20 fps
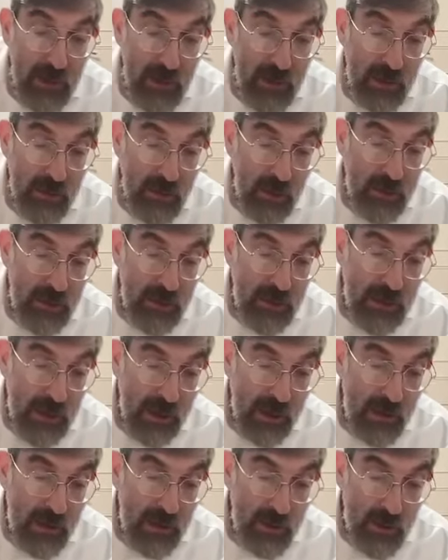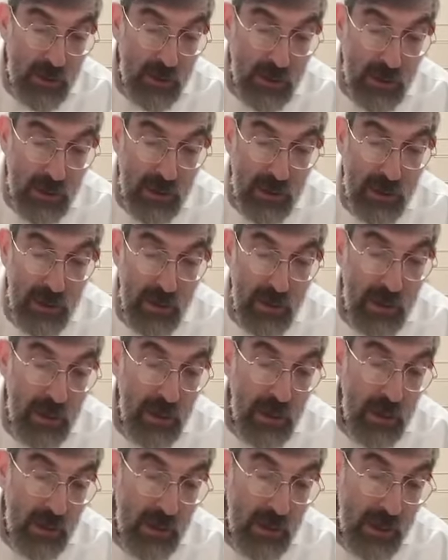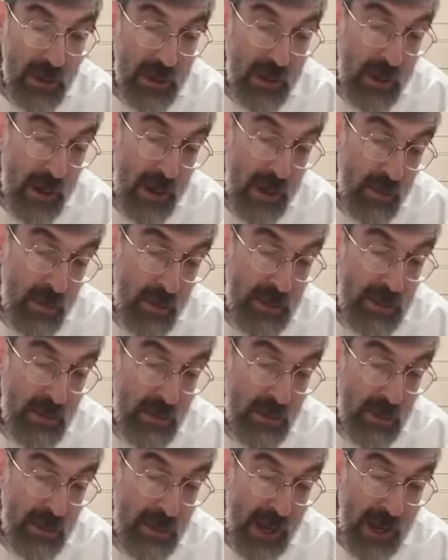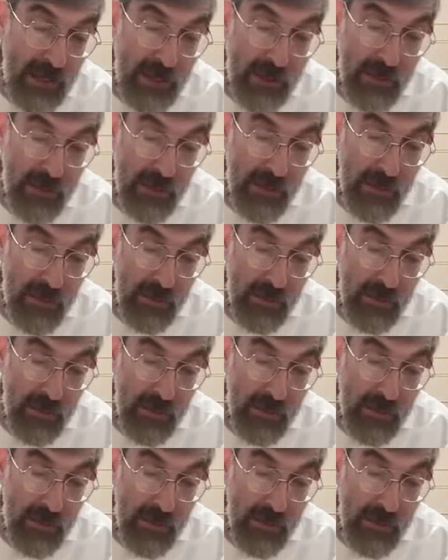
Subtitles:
You wrote the shtar kedushin, right? And it wasn't with hadas.